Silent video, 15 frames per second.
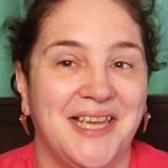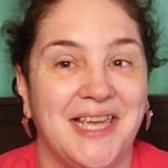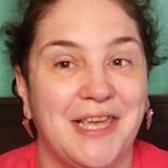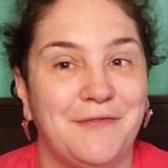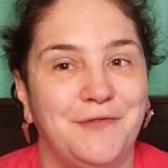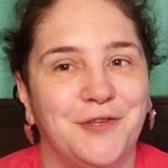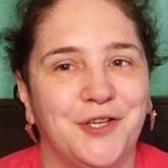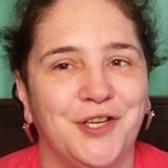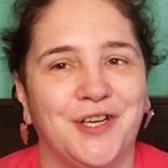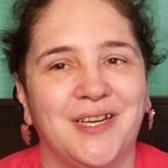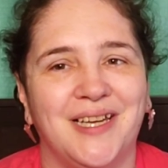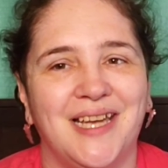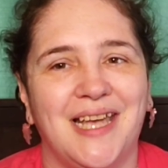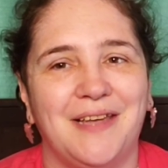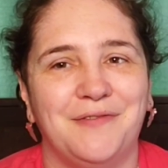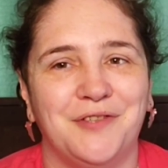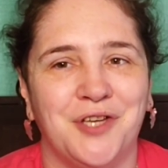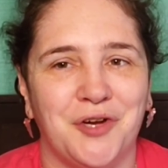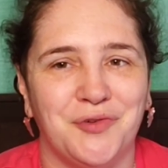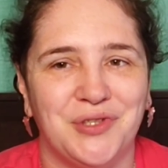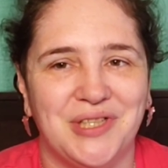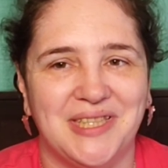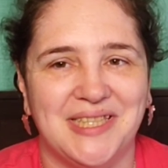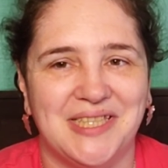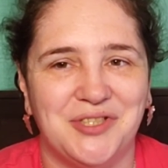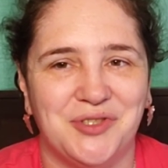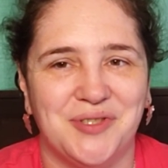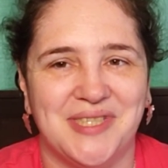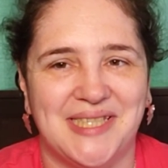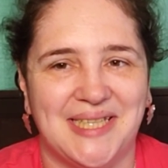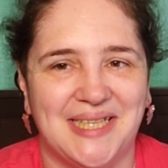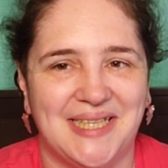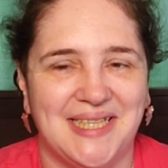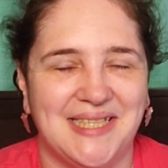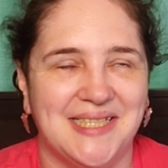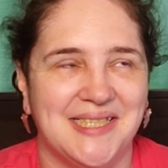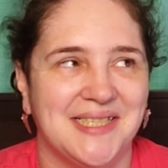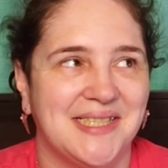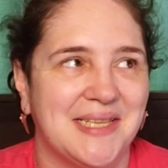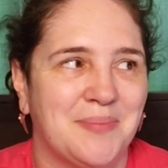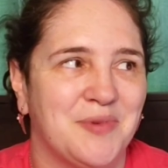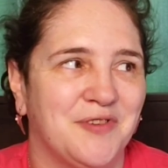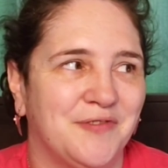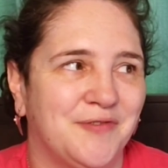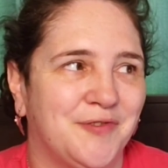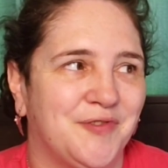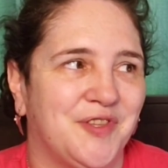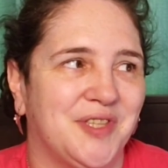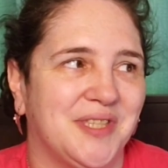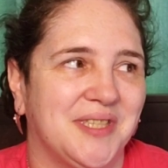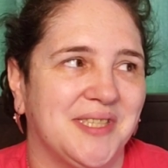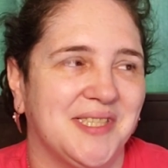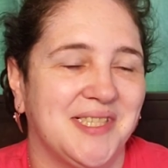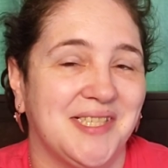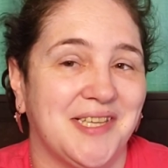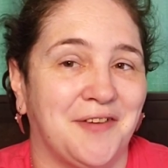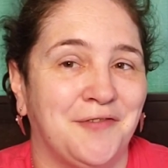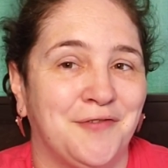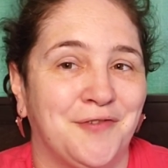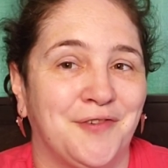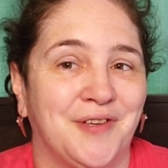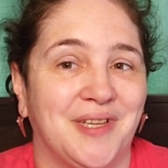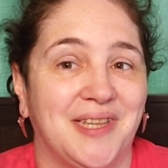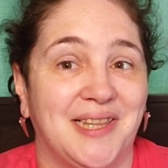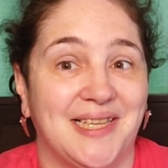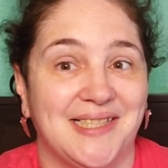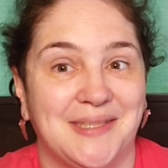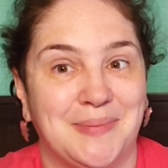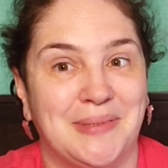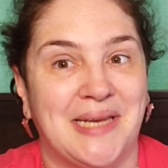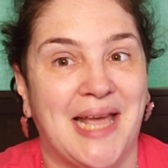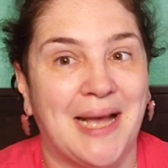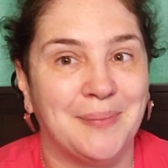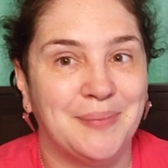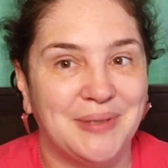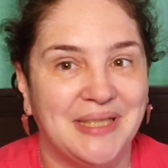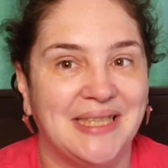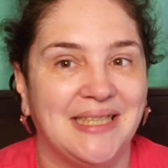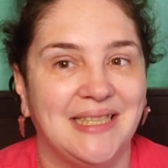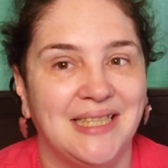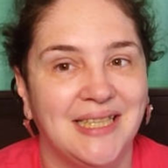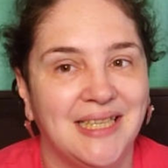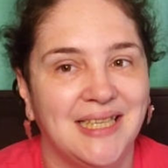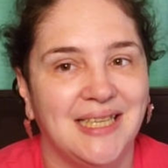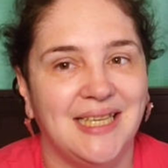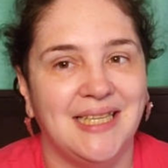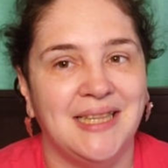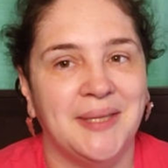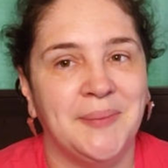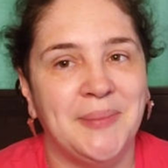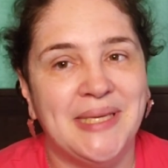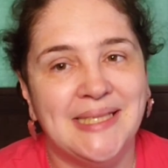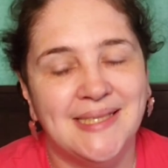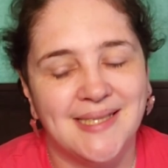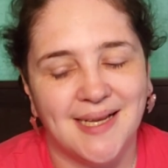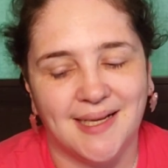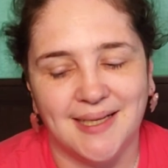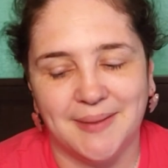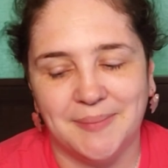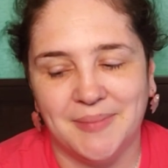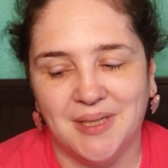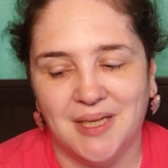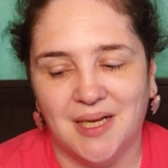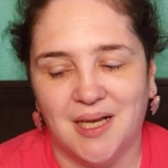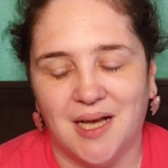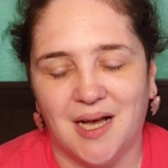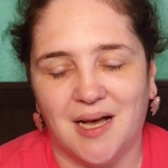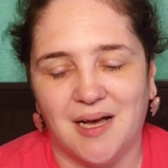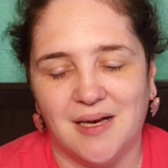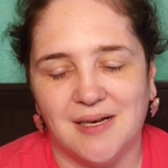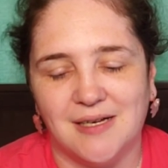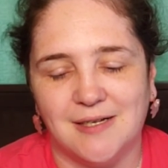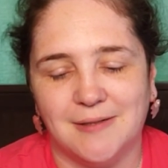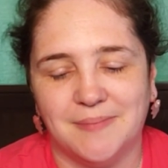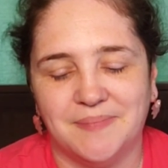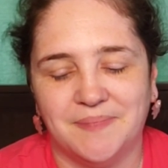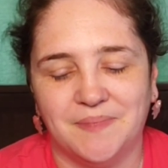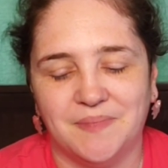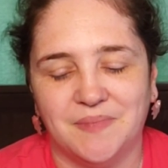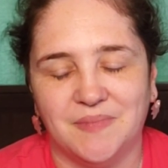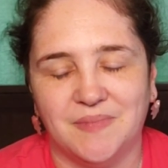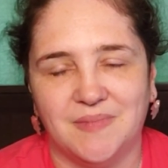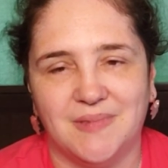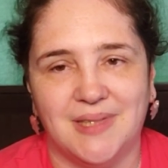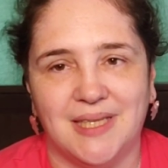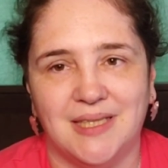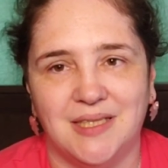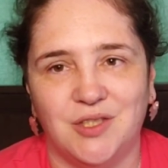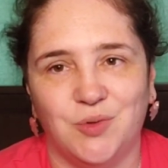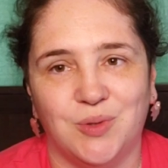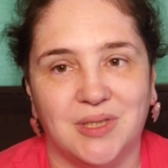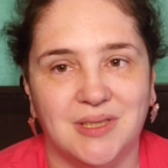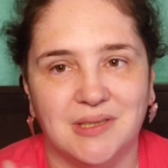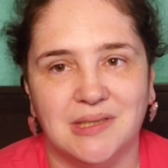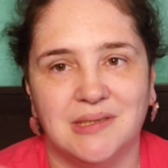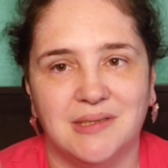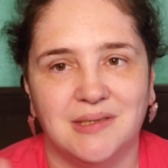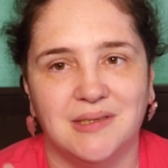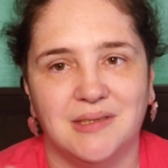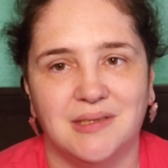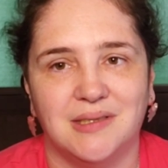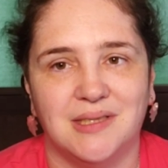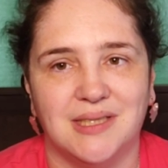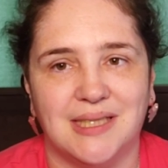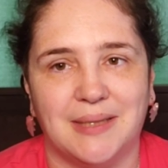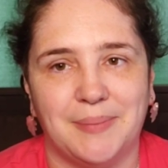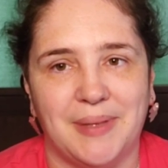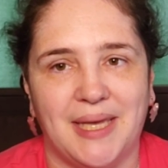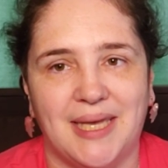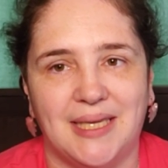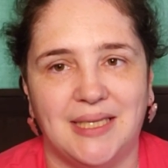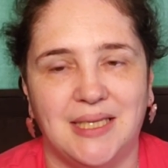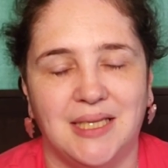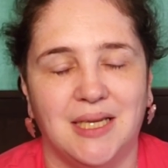If you're not really interested in some of the stuff that's been happening in the meantime, then you can skip ahead.